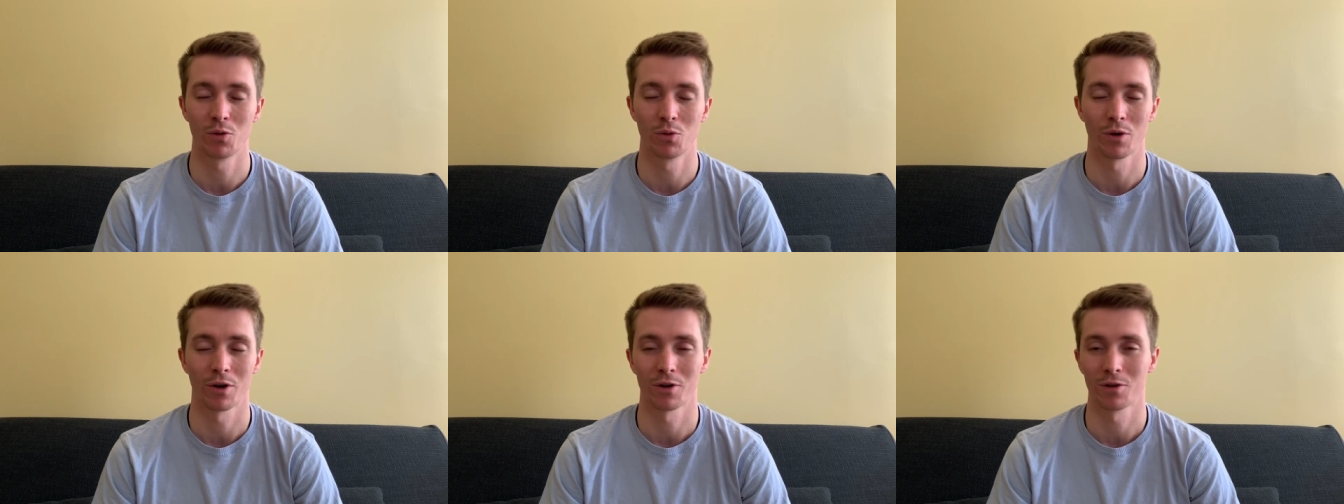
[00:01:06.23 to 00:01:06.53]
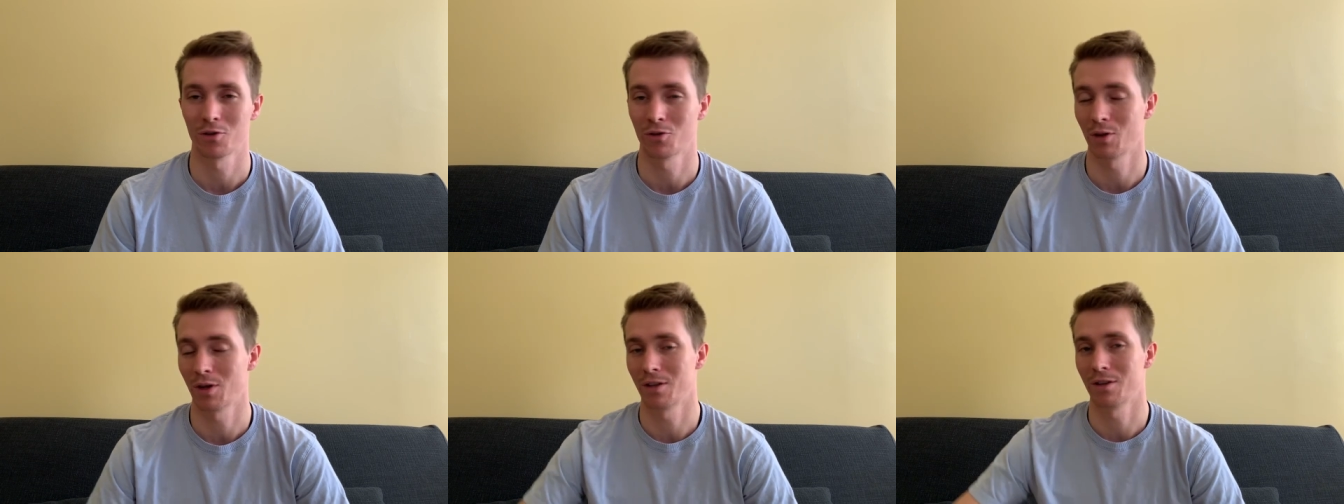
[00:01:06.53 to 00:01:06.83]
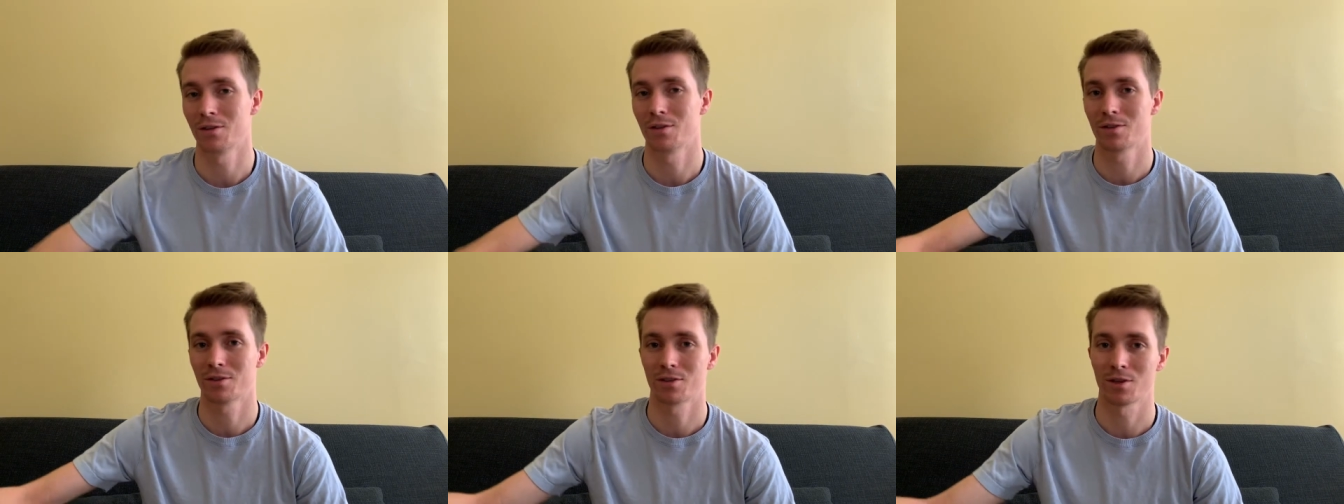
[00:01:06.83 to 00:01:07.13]
We're going to
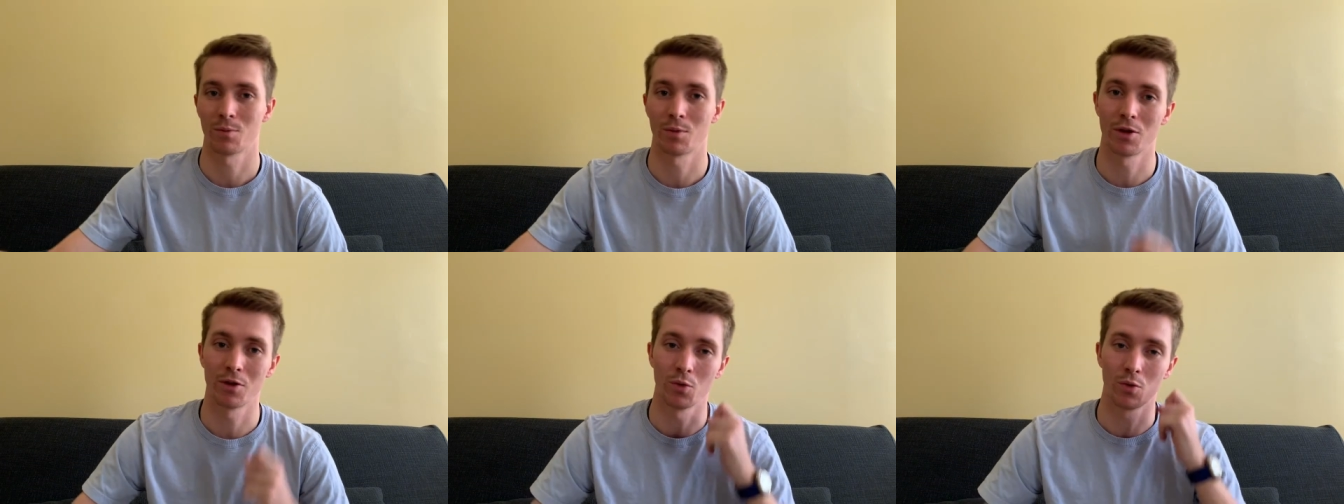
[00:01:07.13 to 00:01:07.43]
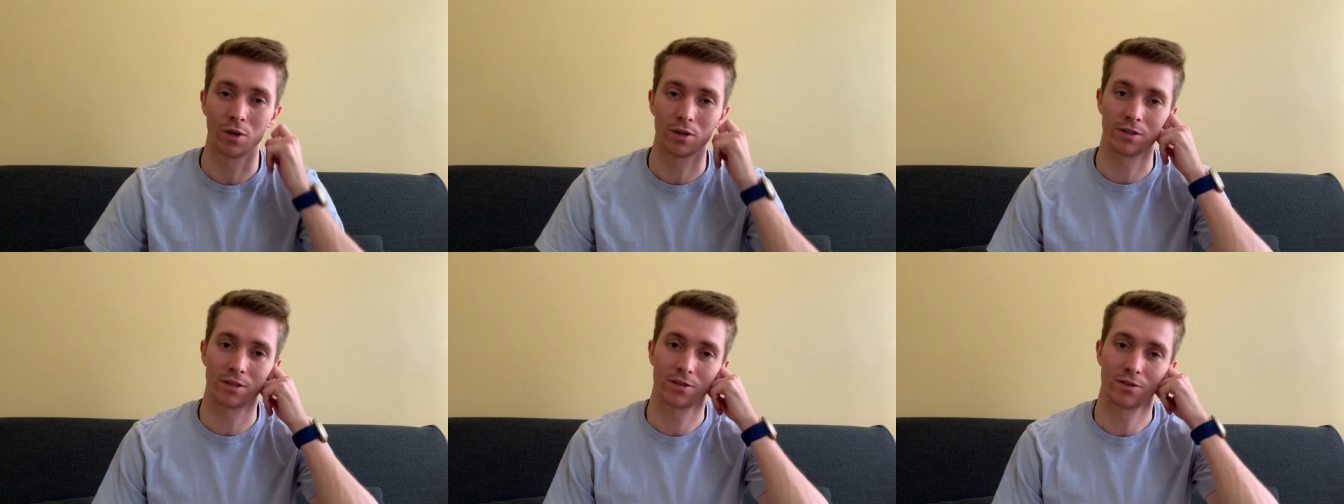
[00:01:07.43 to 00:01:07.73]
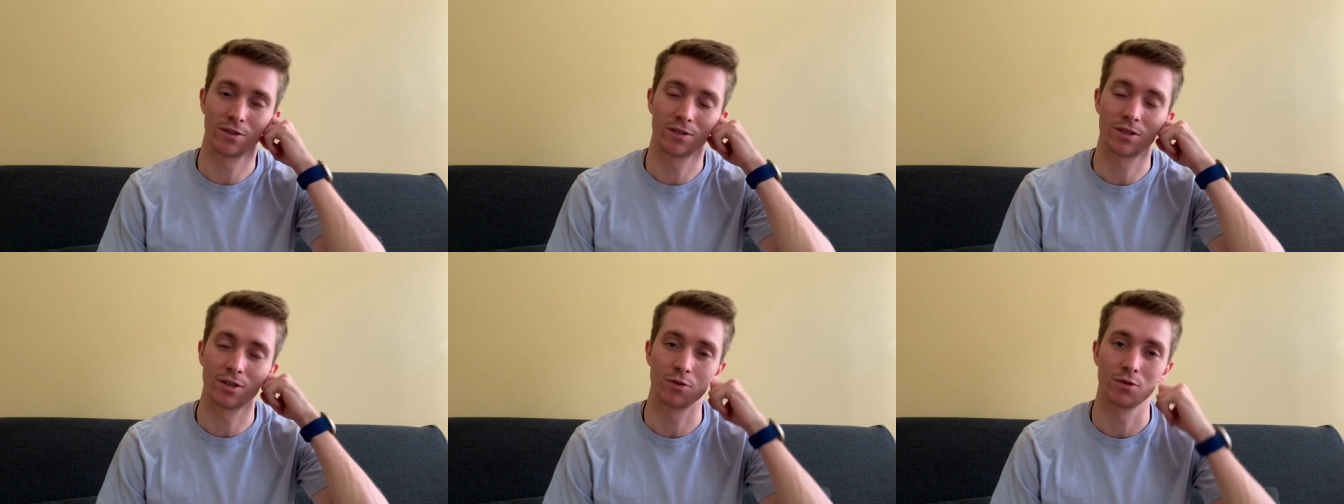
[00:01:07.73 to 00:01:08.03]
create some other ones as
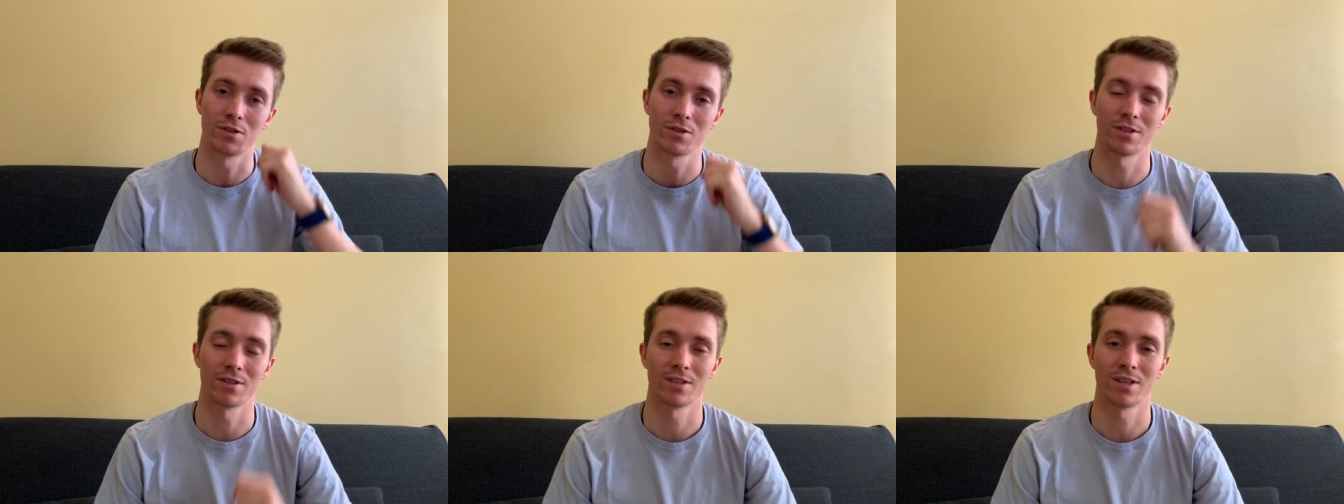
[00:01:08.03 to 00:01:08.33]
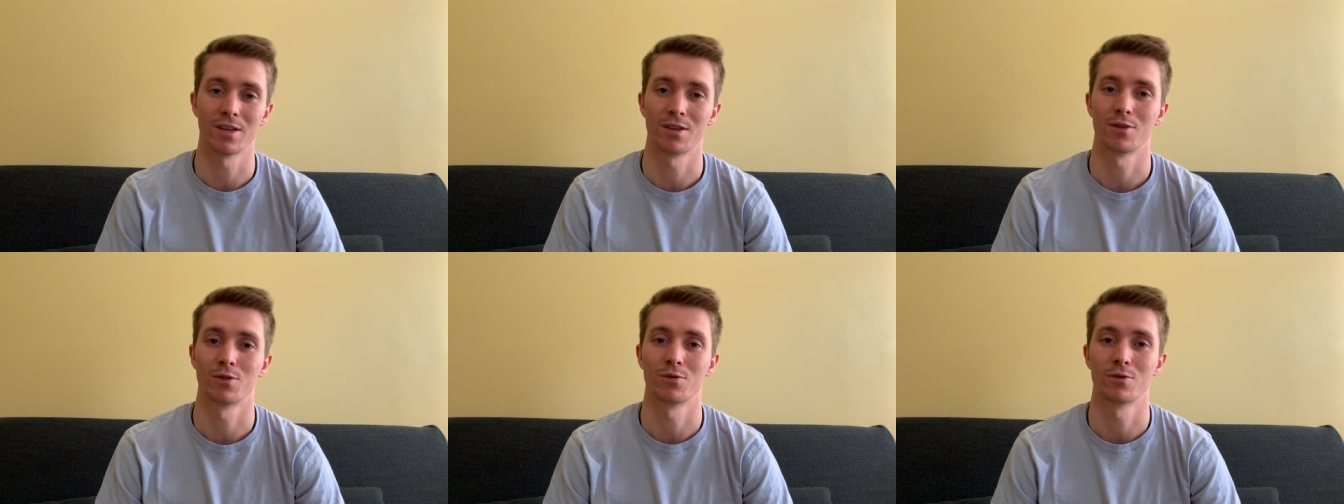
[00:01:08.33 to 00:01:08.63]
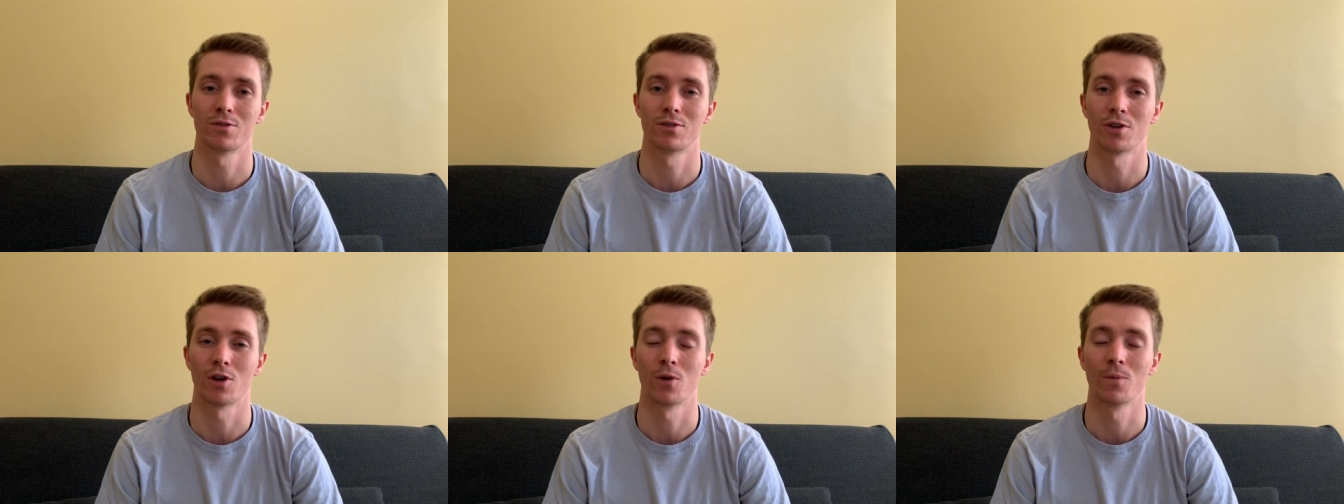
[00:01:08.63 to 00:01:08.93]
the series
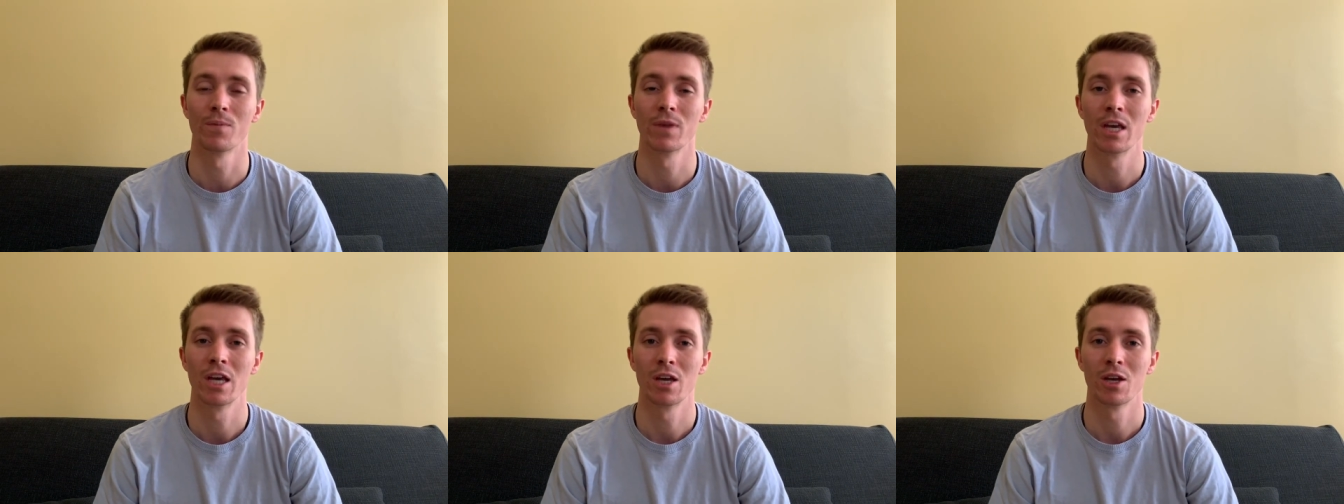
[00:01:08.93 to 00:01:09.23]
continues. So